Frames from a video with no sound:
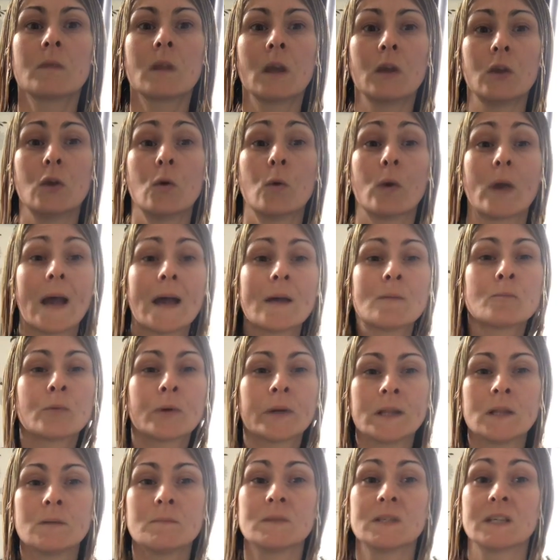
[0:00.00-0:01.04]
You can
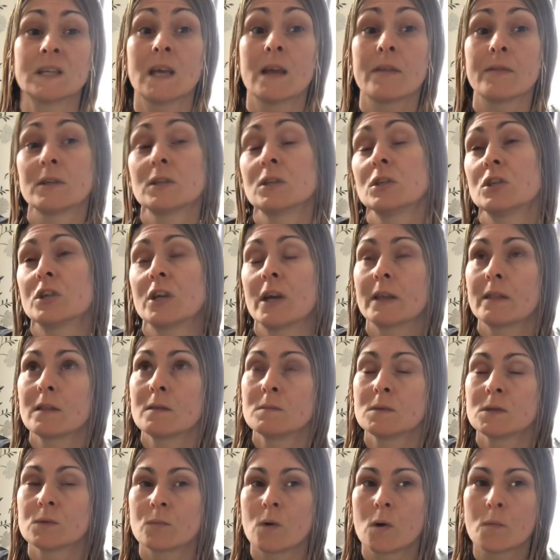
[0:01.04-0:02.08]
bring them together to check
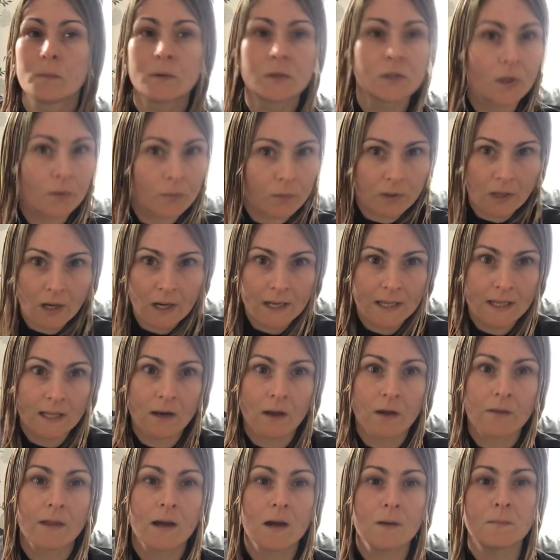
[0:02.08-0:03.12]
them as well, but don't cut it
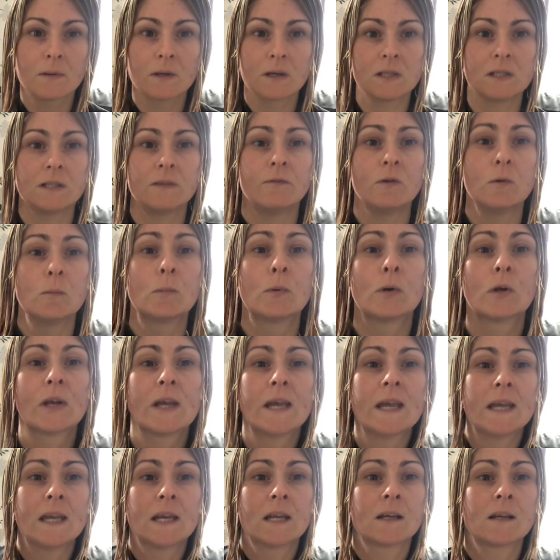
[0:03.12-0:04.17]
like that, because if you pull it
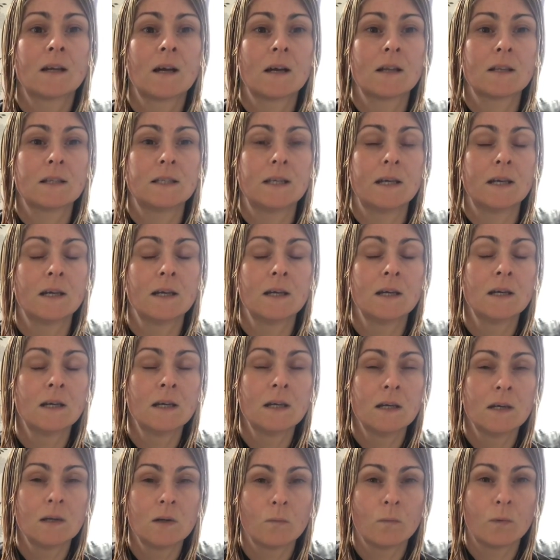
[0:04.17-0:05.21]
in and cut it,
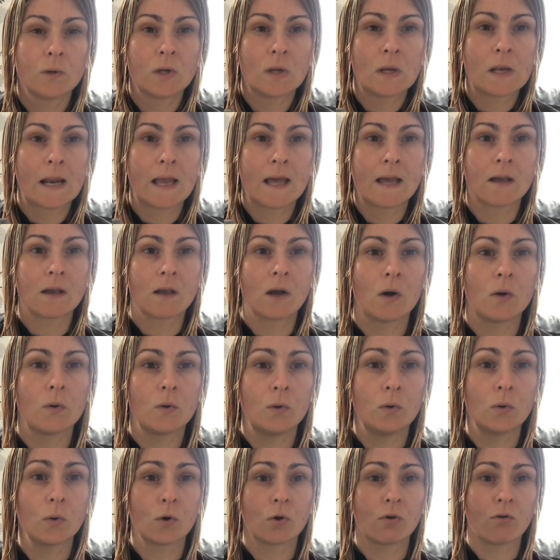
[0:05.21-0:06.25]
when you let go
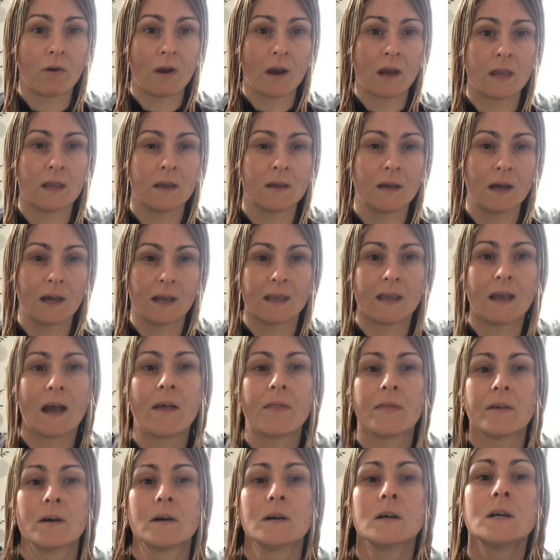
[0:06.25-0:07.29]
you create a
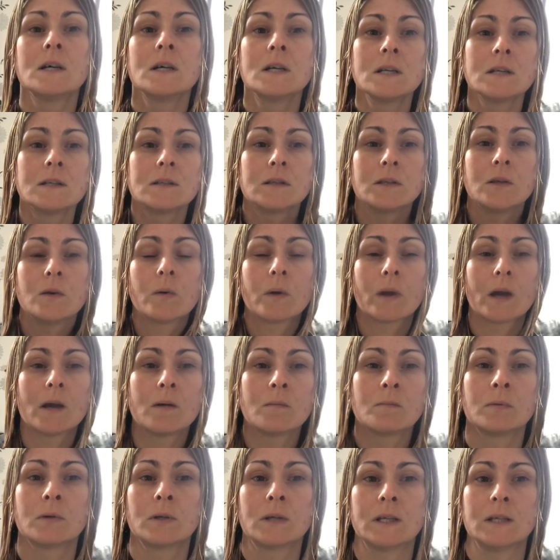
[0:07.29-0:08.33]
gather. So you
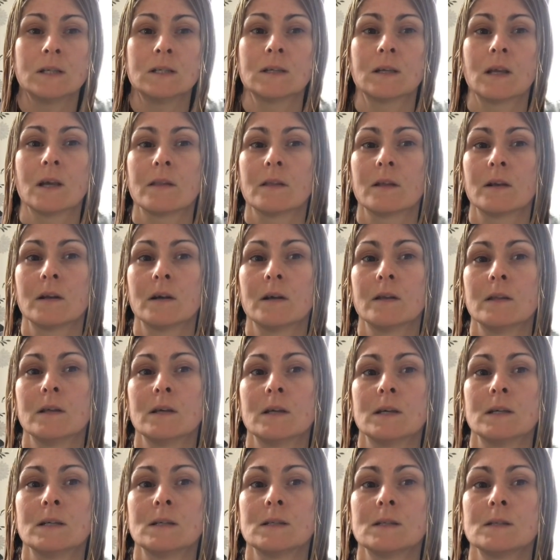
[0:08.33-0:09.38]
can pull it together like
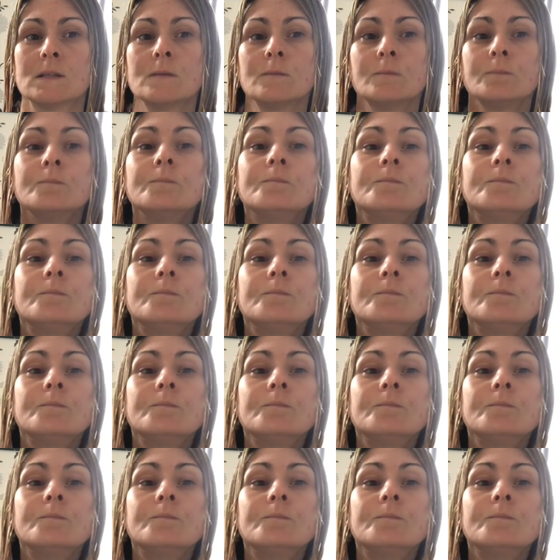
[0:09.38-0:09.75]
this.